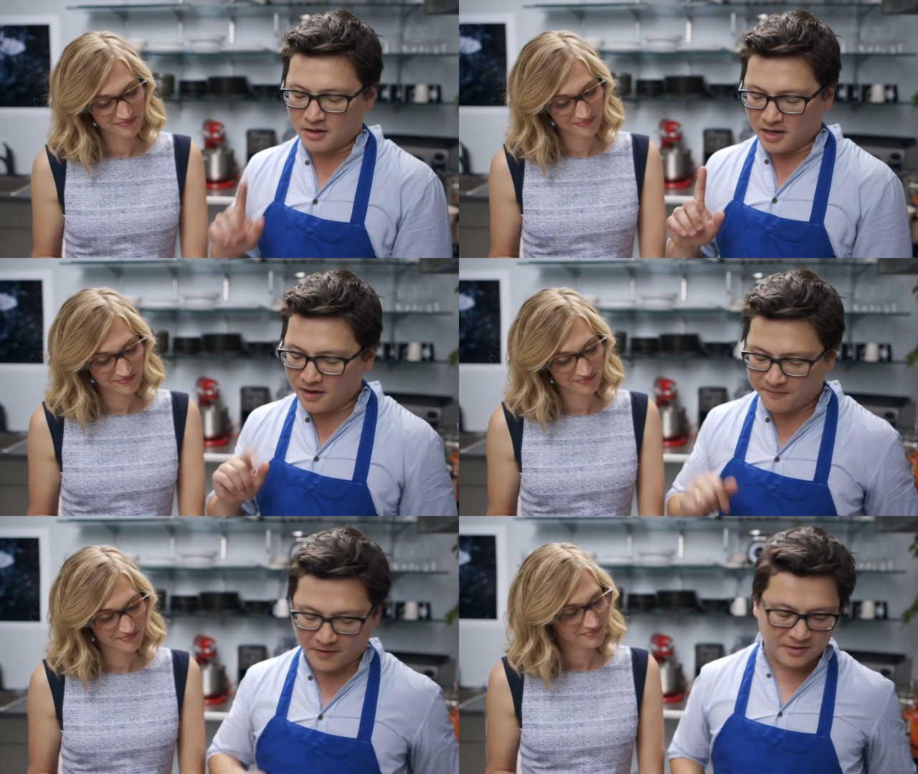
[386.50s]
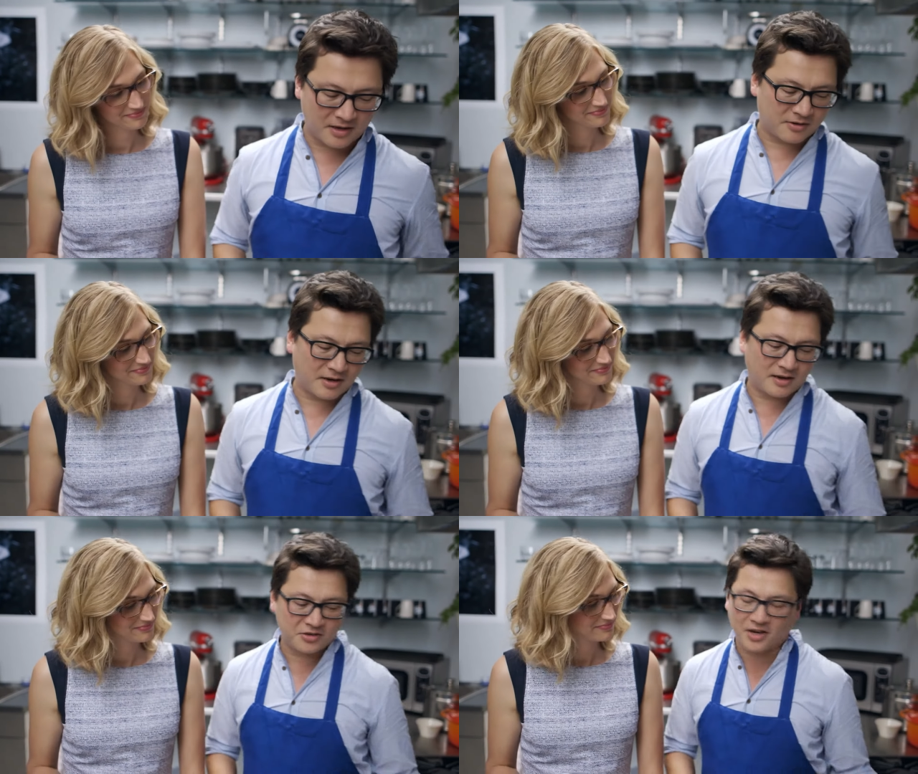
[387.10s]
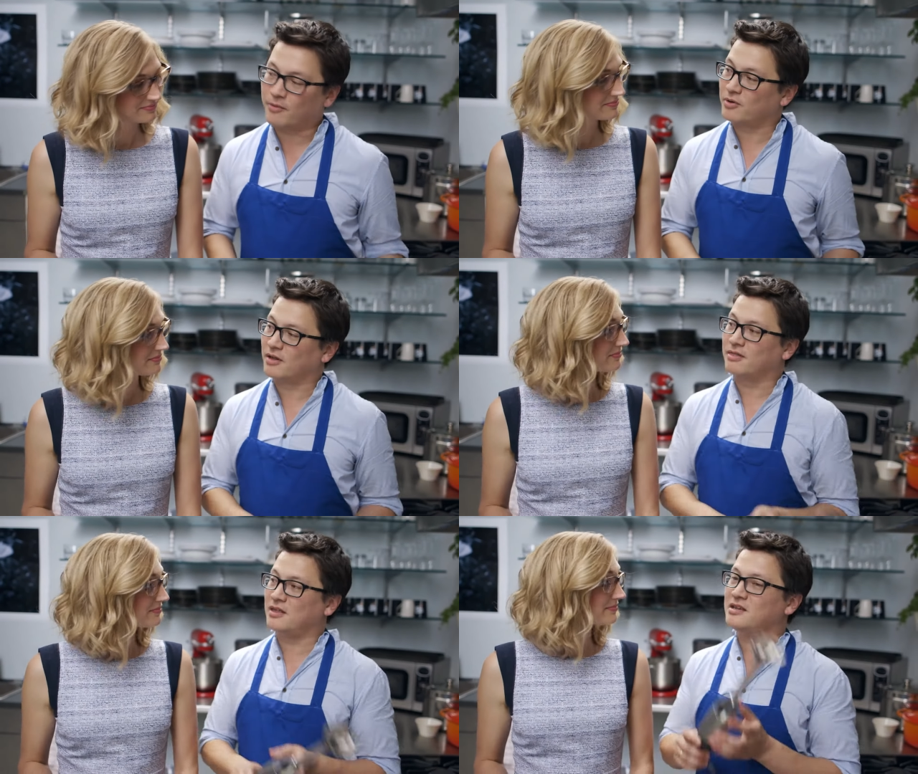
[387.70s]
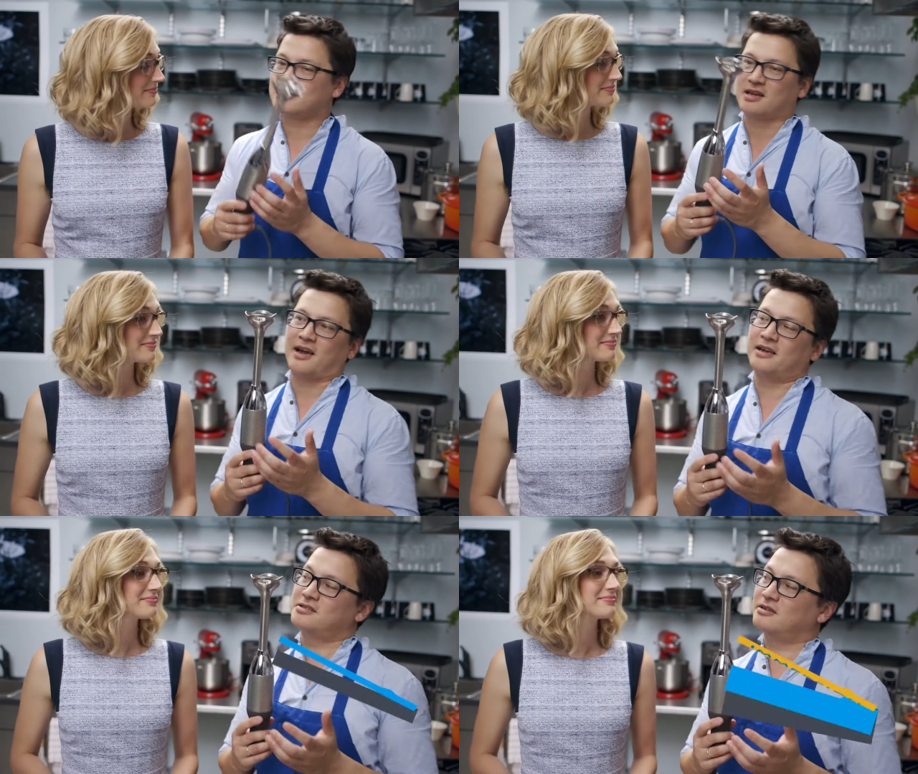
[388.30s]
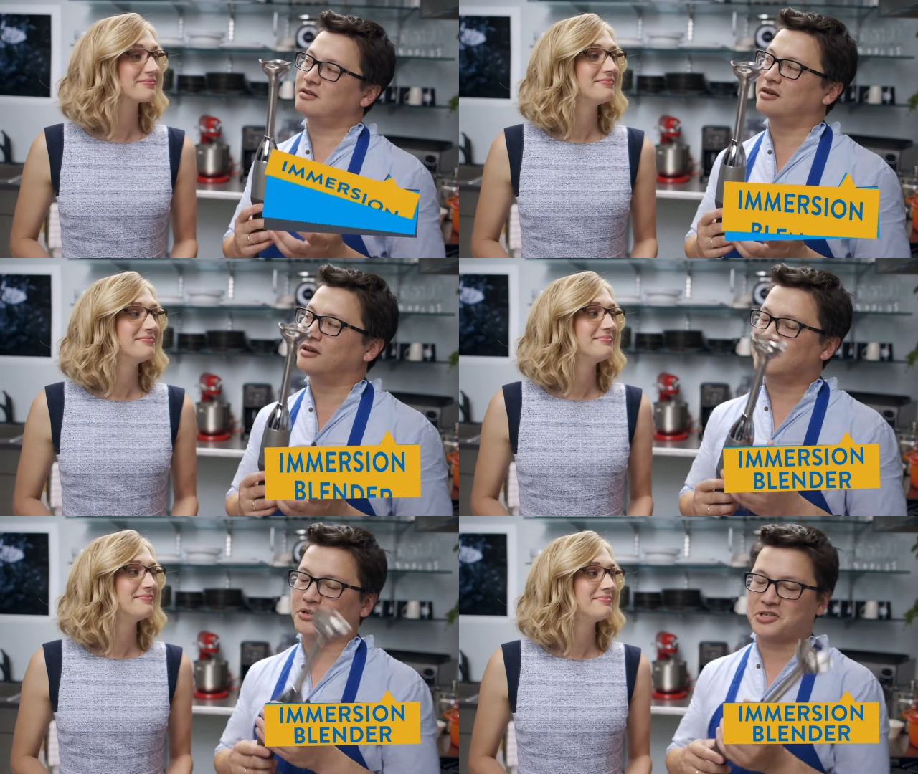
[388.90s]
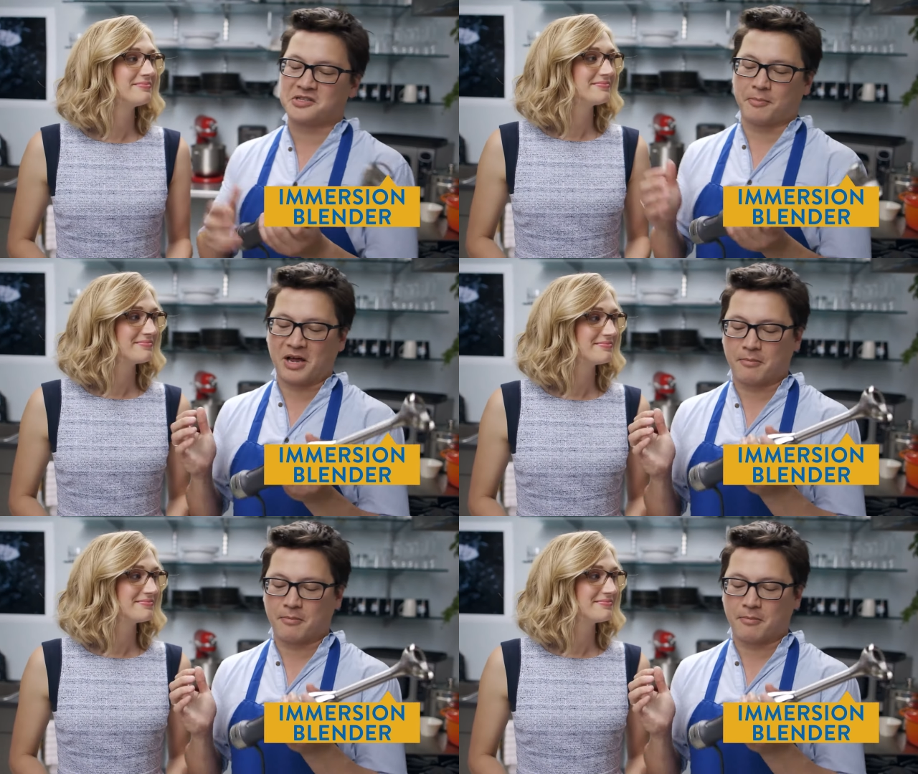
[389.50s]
Speaker 1: If, on the other hand, you got one of these guys, you're just about a